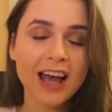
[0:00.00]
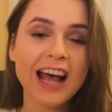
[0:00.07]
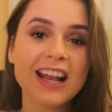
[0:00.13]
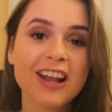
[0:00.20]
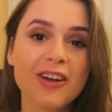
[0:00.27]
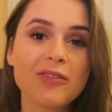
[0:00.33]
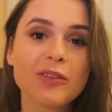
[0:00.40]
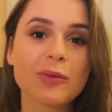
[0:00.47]

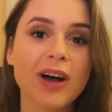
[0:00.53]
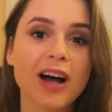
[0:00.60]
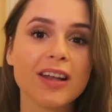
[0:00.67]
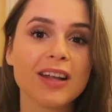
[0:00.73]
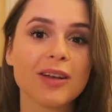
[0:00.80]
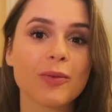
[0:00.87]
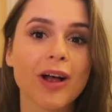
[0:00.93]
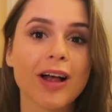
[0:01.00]
Hello everyone
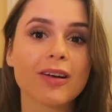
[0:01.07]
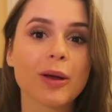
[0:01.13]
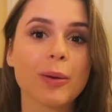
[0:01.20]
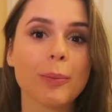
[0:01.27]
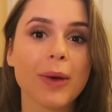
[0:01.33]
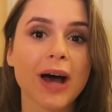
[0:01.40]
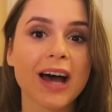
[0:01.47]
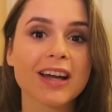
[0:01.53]
and
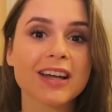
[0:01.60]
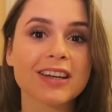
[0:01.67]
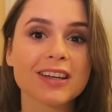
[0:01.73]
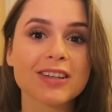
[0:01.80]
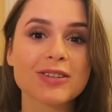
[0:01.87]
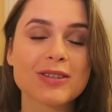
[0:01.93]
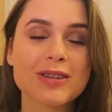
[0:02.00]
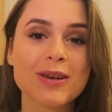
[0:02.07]
welcome back
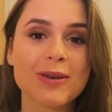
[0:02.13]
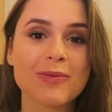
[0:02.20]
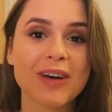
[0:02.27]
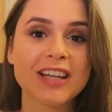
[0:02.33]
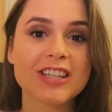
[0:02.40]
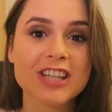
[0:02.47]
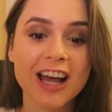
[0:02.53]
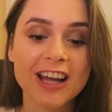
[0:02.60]
to
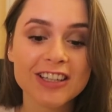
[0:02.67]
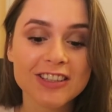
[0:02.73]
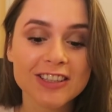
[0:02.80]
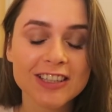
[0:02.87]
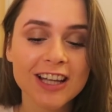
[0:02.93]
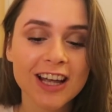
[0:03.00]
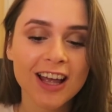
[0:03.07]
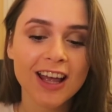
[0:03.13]
my
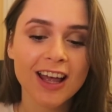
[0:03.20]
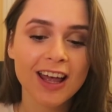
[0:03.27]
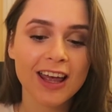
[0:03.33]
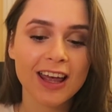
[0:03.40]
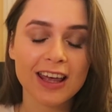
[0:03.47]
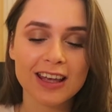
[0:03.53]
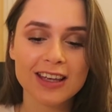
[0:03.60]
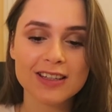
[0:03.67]
channel.
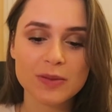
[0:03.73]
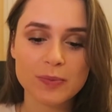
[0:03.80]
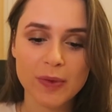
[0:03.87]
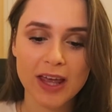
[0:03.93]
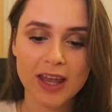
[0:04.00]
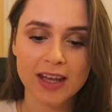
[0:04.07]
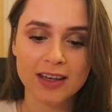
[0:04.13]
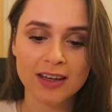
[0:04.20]
It has
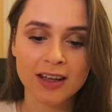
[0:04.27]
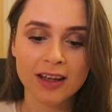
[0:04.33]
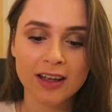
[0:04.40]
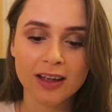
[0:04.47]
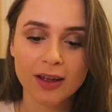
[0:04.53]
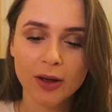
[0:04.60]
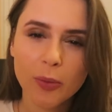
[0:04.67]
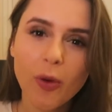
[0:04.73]
been
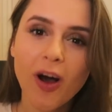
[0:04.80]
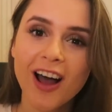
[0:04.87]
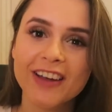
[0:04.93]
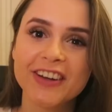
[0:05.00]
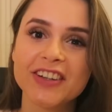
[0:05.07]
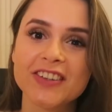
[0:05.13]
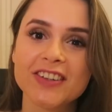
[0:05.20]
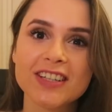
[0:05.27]
a
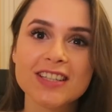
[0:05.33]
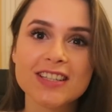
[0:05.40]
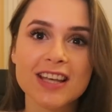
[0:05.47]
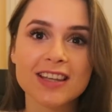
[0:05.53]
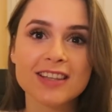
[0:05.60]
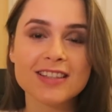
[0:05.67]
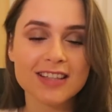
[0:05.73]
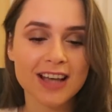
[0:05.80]
while
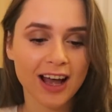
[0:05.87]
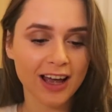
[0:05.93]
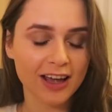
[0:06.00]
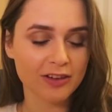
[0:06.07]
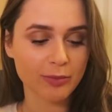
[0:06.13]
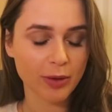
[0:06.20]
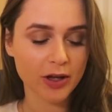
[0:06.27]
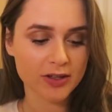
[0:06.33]
since I
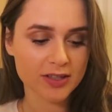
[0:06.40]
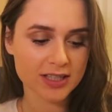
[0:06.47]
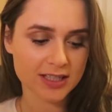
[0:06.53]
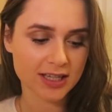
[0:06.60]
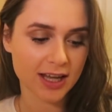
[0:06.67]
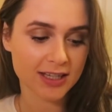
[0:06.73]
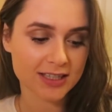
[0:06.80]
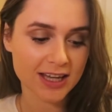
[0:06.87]
have
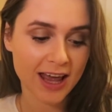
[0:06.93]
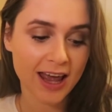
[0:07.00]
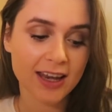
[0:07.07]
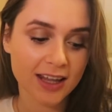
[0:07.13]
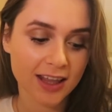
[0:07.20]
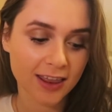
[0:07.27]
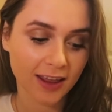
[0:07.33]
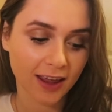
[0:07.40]
posted
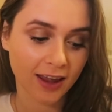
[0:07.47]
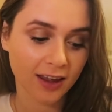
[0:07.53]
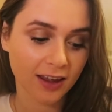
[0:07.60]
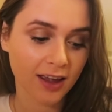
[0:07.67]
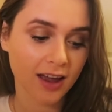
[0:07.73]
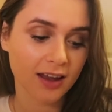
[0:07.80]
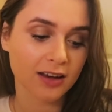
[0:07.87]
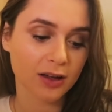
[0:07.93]

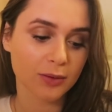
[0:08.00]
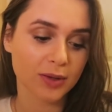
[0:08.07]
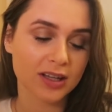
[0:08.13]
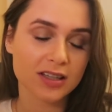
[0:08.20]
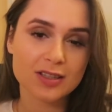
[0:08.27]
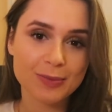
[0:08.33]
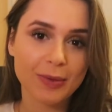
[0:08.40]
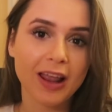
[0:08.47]
anything and I will
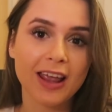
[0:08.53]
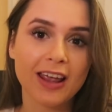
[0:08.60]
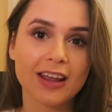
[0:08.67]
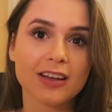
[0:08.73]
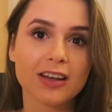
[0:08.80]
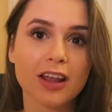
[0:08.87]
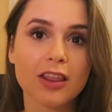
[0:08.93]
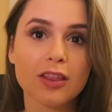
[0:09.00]

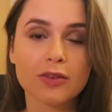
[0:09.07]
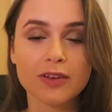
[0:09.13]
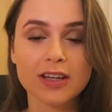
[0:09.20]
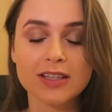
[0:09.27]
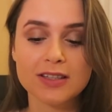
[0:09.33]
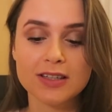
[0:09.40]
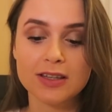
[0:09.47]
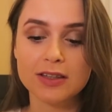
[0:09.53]
explain the
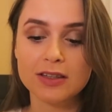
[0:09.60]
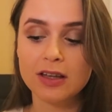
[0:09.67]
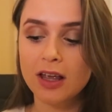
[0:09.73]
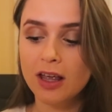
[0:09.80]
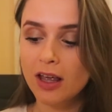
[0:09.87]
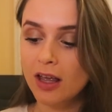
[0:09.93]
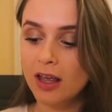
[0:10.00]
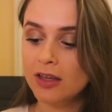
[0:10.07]
reason
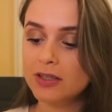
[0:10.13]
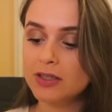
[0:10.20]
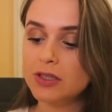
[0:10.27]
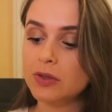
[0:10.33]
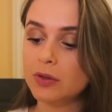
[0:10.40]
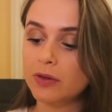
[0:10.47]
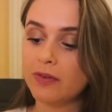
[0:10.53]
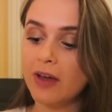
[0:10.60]

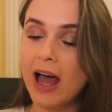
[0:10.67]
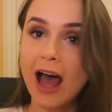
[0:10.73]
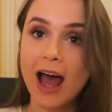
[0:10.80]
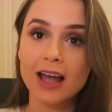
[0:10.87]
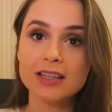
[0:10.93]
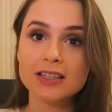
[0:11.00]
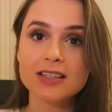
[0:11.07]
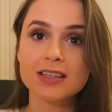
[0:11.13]
sort of
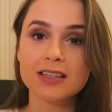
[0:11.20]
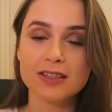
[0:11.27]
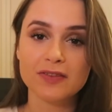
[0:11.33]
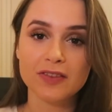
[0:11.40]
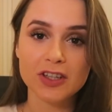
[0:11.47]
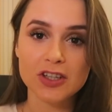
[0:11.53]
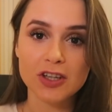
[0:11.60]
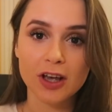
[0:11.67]
as this
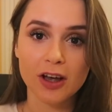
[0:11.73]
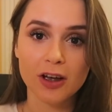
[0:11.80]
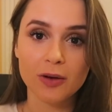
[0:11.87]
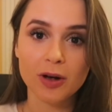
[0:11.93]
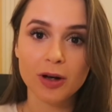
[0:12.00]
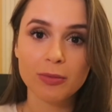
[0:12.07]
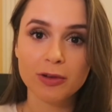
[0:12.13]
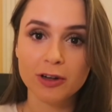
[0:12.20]

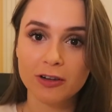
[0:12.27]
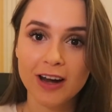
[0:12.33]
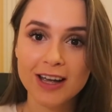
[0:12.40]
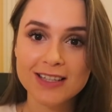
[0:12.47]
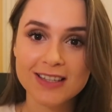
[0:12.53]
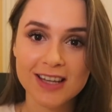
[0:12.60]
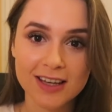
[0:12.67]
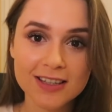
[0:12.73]
video
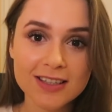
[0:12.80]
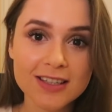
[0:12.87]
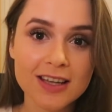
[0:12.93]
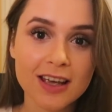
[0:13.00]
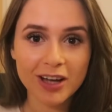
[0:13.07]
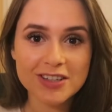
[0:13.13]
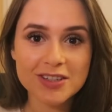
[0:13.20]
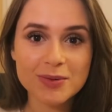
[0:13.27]
progresses.
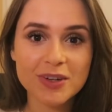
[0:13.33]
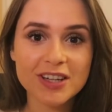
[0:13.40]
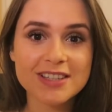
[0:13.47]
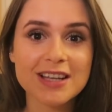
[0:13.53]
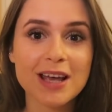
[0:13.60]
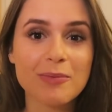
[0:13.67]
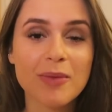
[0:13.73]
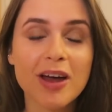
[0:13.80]
But I just want to
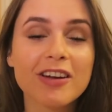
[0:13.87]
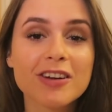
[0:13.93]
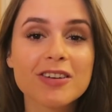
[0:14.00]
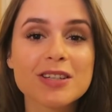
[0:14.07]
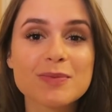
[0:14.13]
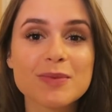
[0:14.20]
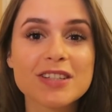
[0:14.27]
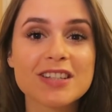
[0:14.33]
say Merry
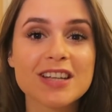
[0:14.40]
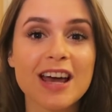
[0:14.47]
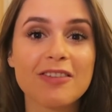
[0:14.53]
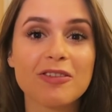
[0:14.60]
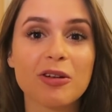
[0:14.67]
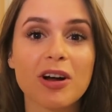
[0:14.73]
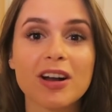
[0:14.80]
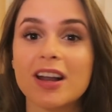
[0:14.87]
Christmas to
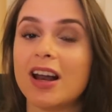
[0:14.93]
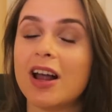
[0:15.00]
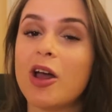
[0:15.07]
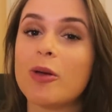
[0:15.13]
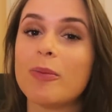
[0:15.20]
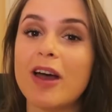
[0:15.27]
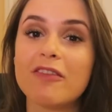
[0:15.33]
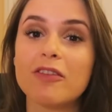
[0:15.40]
everyone and I
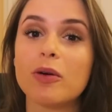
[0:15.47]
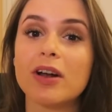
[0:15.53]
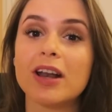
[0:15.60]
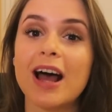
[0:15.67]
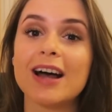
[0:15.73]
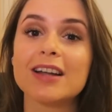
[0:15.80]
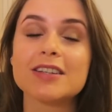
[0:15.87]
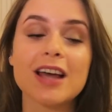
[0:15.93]
hope everyone
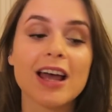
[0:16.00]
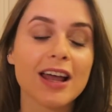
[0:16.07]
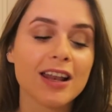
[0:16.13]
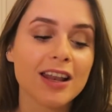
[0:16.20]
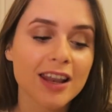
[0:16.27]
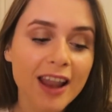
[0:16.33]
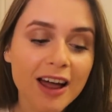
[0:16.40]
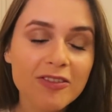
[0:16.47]
had a
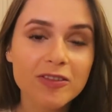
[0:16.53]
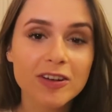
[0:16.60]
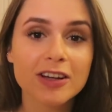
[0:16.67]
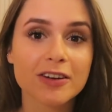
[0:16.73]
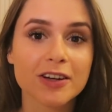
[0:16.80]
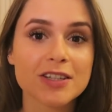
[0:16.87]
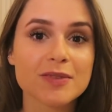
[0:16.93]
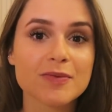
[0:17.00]
lovely
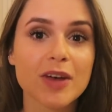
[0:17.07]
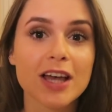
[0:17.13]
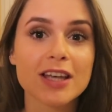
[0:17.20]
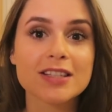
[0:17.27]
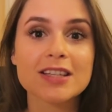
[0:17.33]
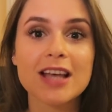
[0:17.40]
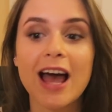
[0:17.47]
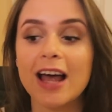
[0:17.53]

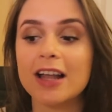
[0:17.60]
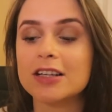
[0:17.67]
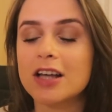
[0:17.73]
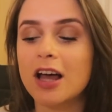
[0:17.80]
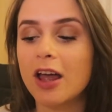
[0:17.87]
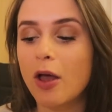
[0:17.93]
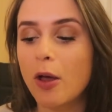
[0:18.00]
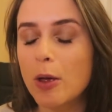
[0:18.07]
Christmas and
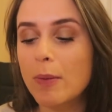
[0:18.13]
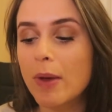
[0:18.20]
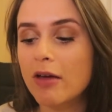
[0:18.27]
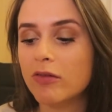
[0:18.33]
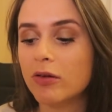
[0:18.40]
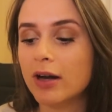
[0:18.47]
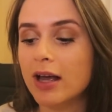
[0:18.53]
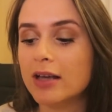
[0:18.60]
I hope
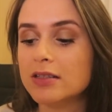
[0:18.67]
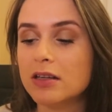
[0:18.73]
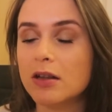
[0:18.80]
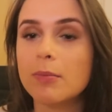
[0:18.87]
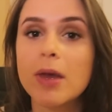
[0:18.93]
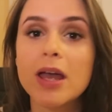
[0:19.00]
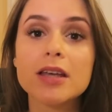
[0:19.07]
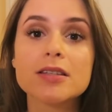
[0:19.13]
everyone has an
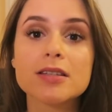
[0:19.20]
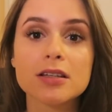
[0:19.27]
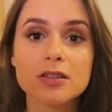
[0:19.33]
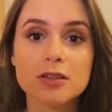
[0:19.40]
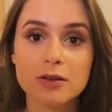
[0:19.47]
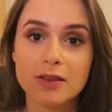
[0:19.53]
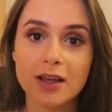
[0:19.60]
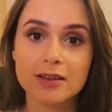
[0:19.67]
amazing
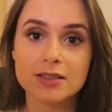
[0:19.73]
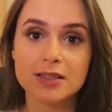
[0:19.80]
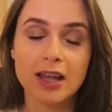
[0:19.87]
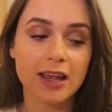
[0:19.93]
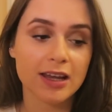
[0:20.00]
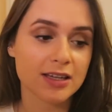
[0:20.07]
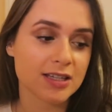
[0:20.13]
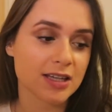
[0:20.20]

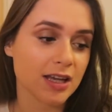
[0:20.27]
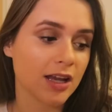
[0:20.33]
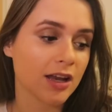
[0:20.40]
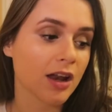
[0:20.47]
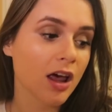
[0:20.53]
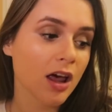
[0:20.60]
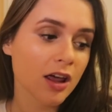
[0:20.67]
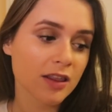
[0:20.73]

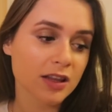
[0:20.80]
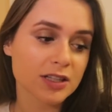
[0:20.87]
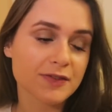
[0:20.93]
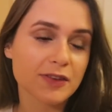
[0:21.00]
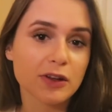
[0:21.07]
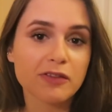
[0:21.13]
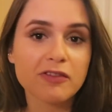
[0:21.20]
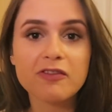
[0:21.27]
2018 that's
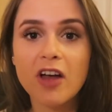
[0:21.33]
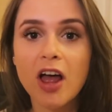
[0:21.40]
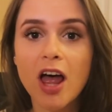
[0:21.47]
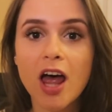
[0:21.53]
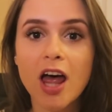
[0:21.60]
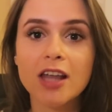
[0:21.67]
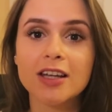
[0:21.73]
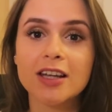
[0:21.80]
full of
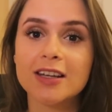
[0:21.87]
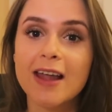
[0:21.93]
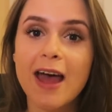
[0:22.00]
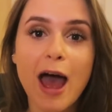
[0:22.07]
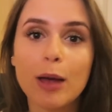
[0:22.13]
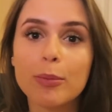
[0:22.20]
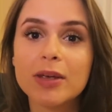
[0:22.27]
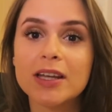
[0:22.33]
fun and
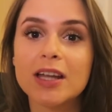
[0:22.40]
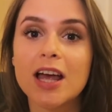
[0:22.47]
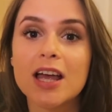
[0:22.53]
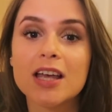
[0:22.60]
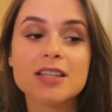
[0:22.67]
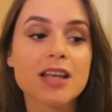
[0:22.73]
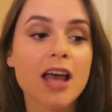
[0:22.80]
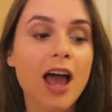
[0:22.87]

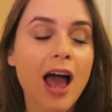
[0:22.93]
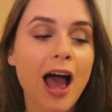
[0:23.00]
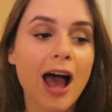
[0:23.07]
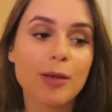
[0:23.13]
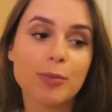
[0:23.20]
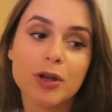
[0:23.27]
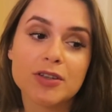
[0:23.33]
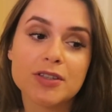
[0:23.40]
happiness
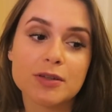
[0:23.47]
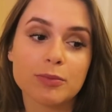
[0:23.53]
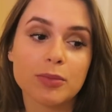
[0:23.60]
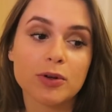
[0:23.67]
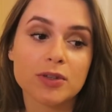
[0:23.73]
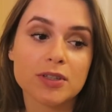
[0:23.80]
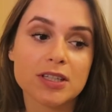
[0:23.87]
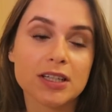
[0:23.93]
and most
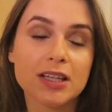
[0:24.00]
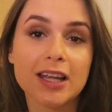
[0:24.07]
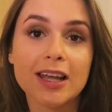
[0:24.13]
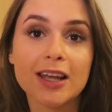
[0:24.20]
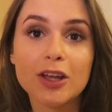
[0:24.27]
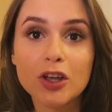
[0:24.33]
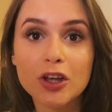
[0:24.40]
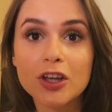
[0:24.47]

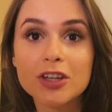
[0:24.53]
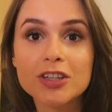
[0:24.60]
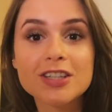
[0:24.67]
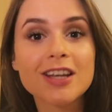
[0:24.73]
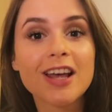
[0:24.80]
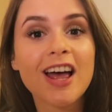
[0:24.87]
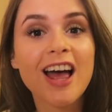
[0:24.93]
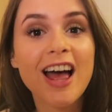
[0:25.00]
importantly good
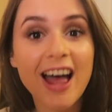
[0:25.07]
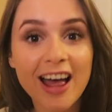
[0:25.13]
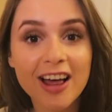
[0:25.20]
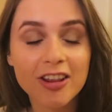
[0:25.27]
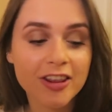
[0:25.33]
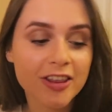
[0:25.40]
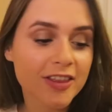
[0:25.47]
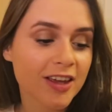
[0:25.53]

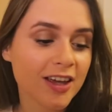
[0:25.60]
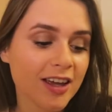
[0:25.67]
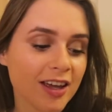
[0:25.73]
health.